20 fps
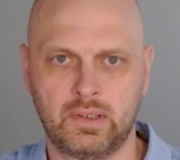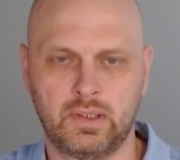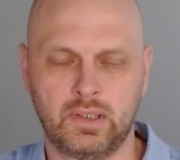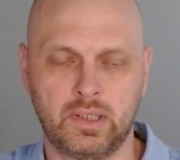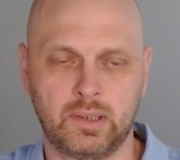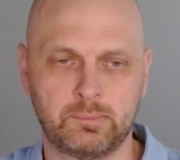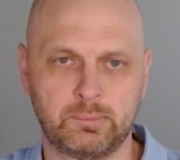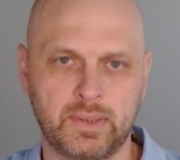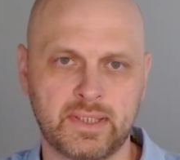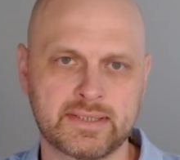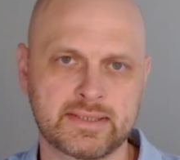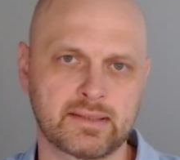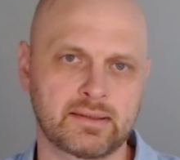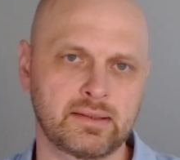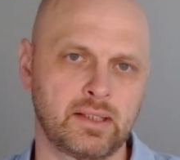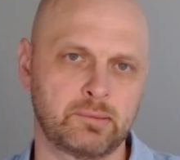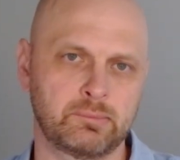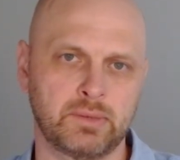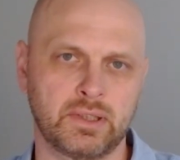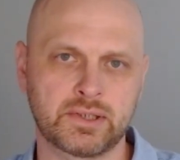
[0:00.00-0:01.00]

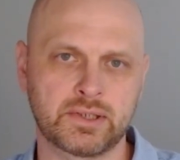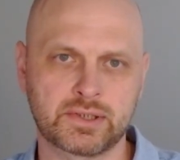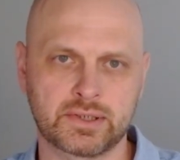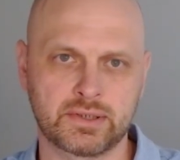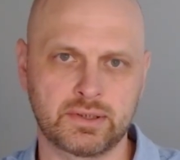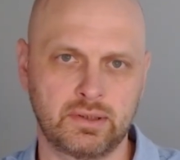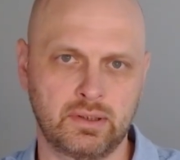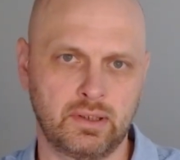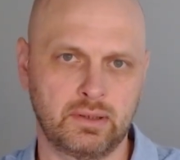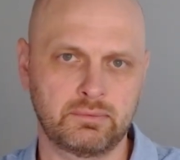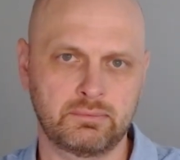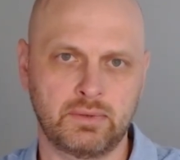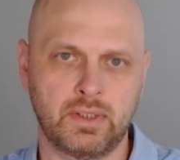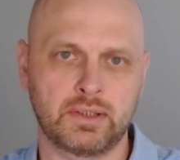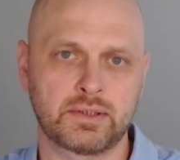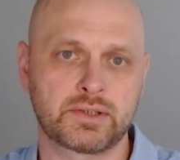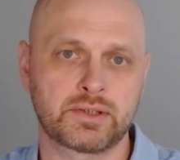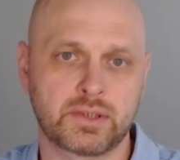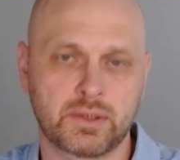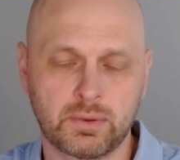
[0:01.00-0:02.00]
Basically, I'm
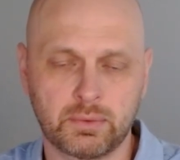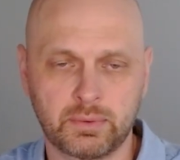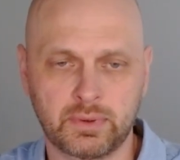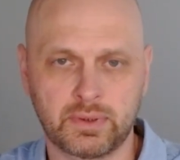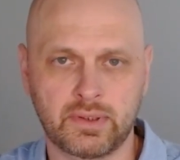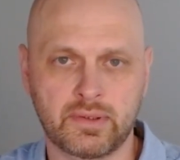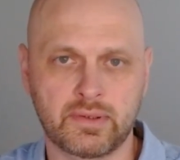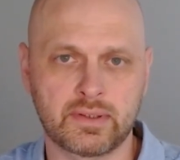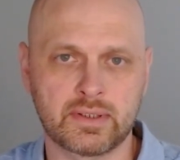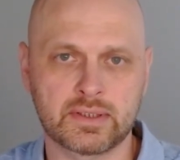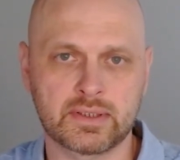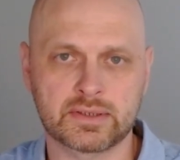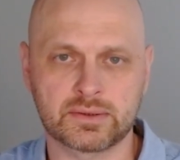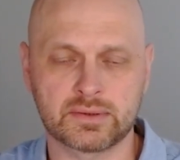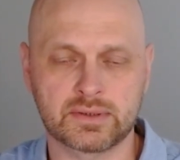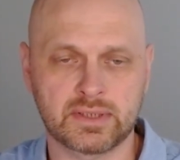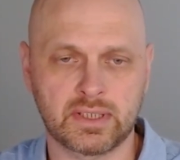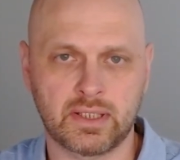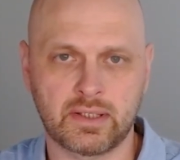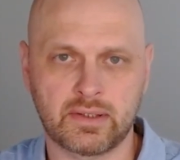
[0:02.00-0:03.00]
not showing this
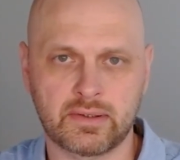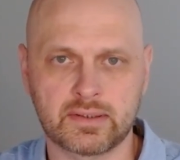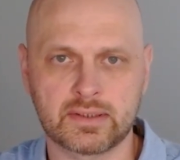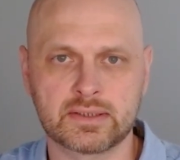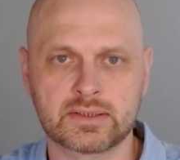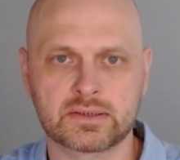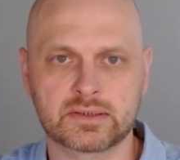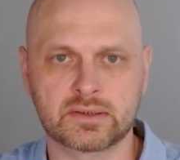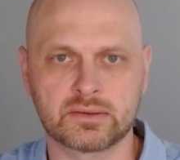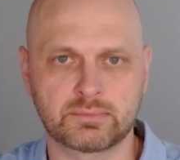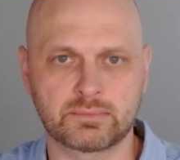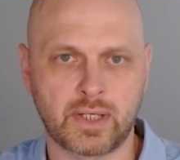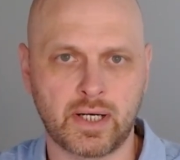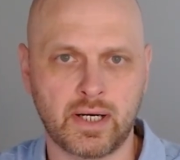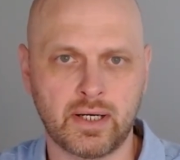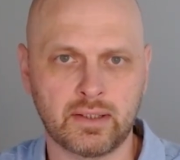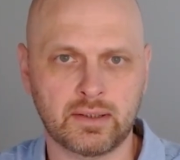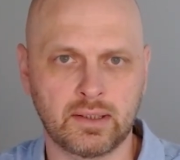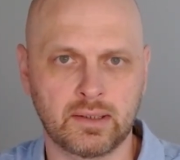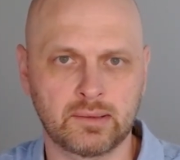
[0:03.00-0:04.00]
or saying this to
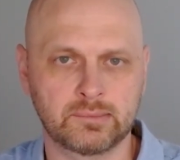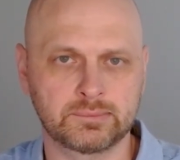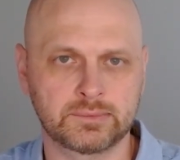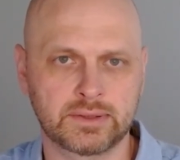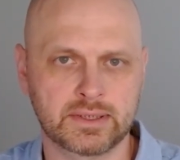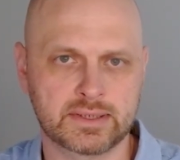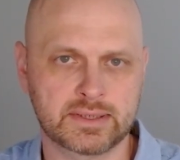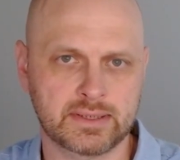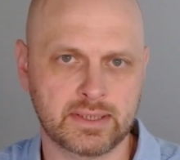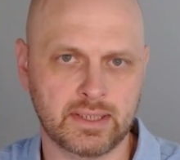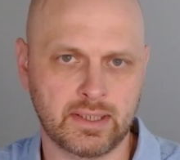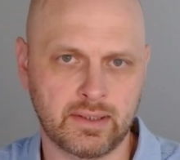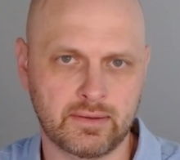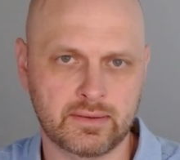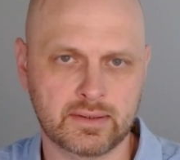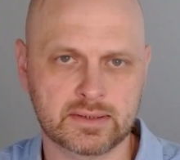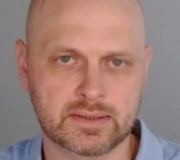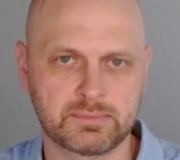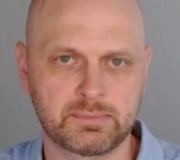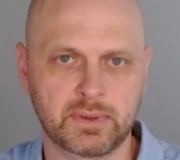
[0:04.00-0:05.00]
brag. I'm just saying
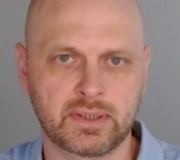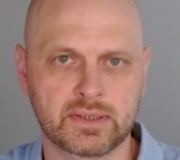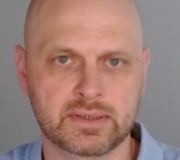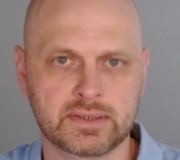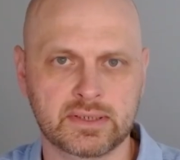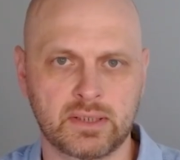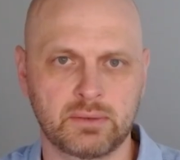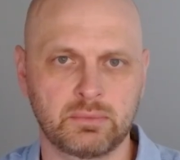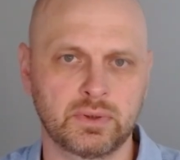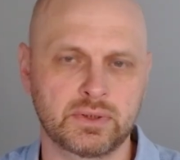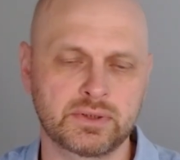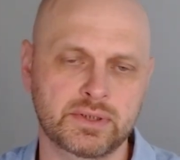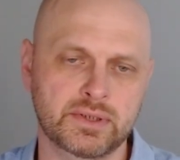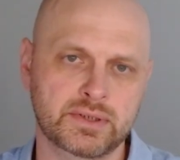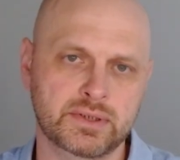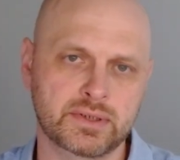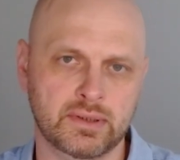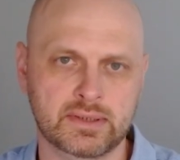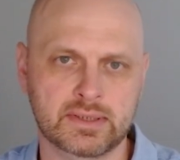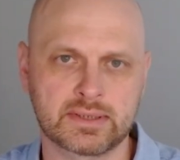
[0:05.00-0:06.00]
this because I want you
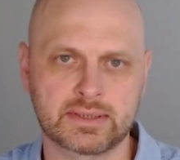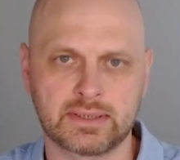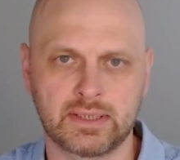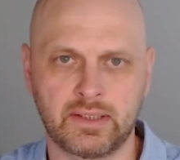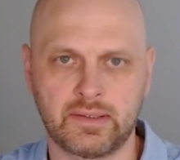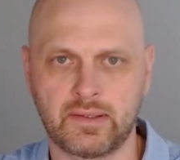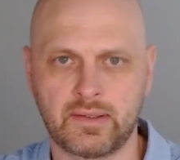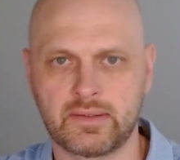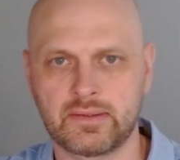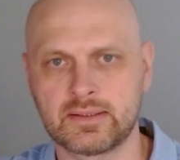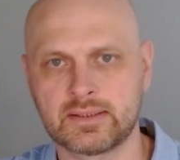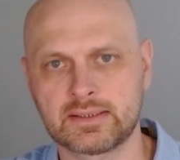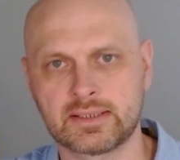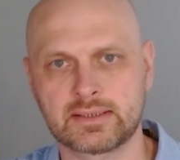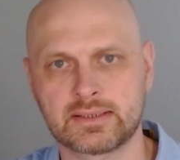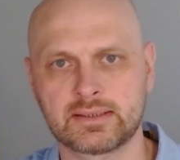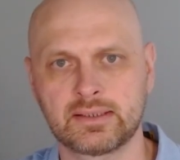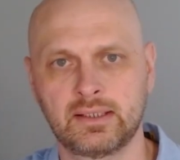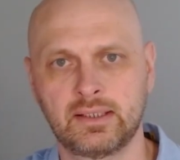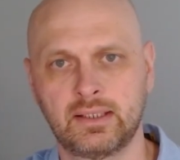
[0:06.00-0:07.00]
to understand that this
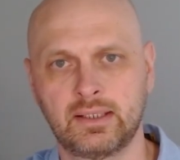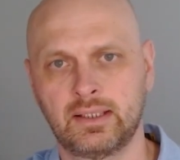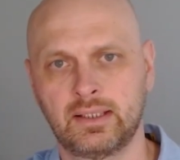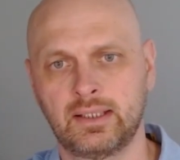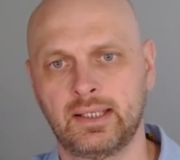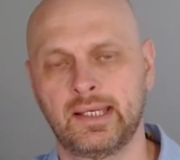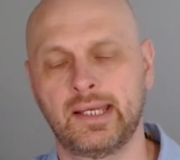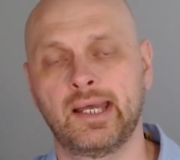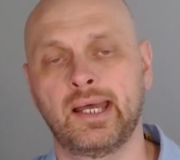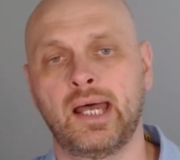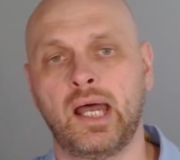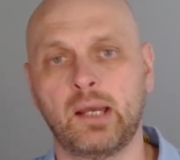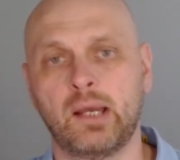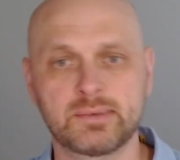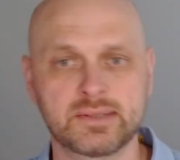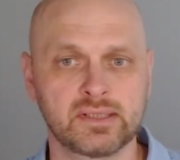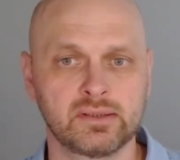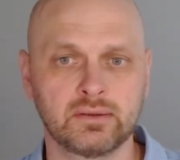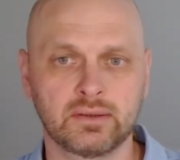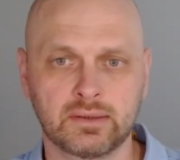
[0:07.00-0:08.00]
is
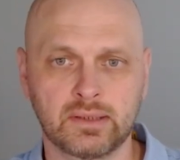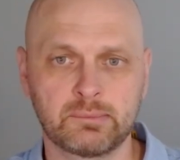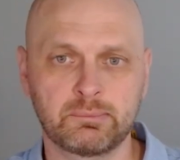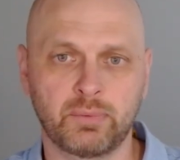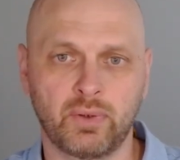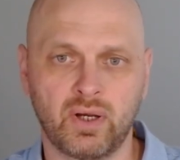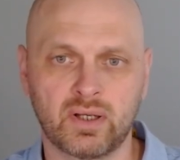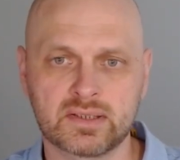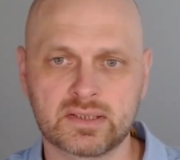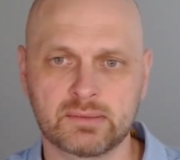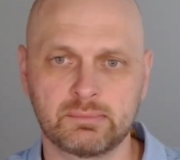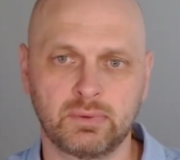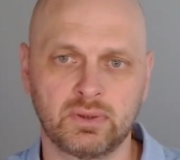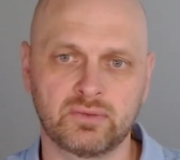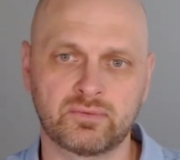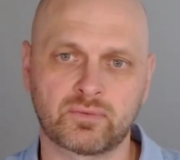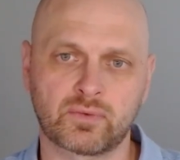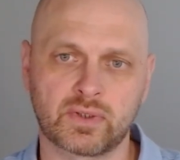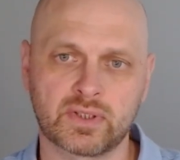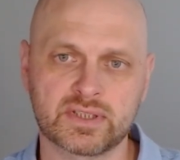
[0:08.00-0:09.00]
absolutely
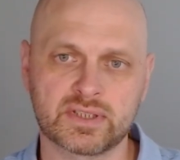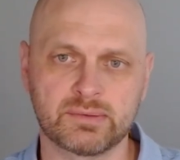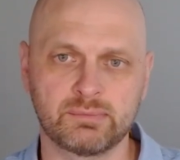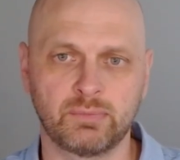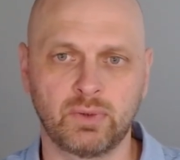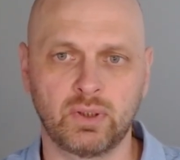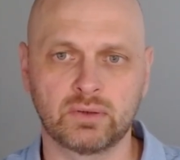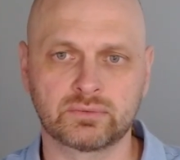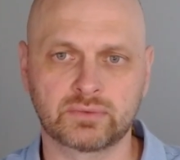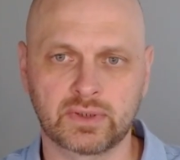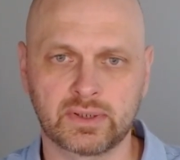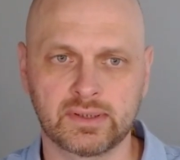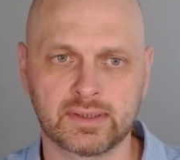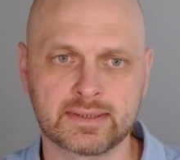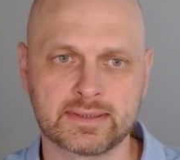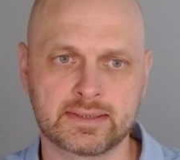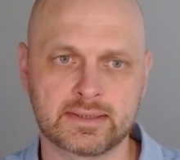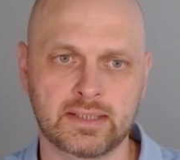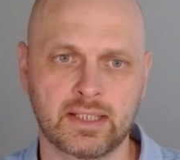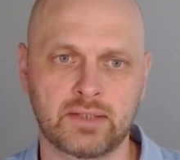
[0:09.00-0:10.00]
possible for a small real
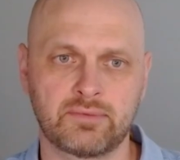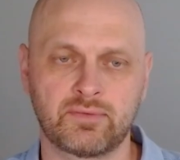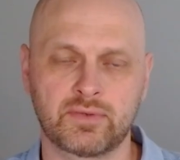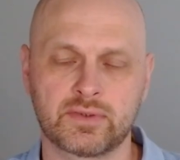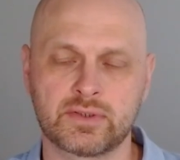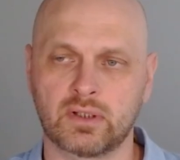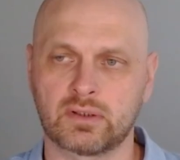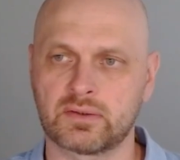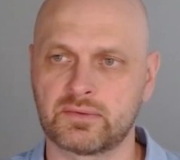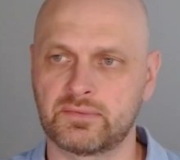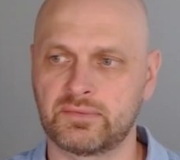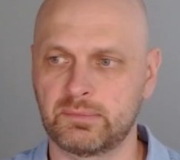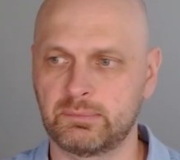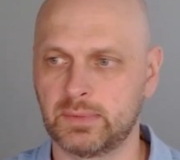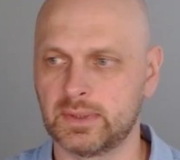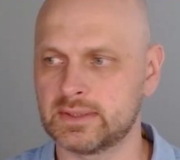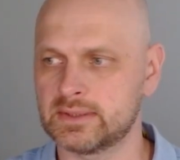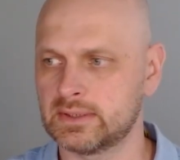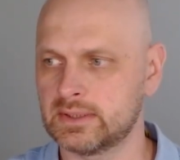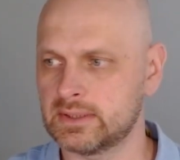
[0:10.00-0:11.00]
estate photography
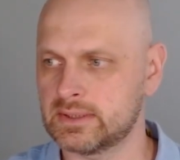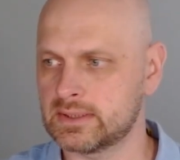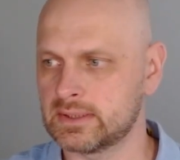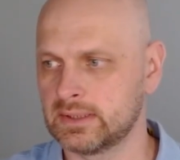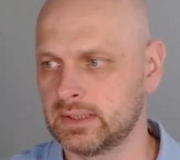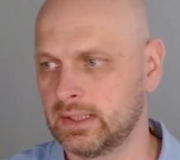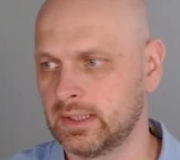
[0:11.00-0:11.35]
business.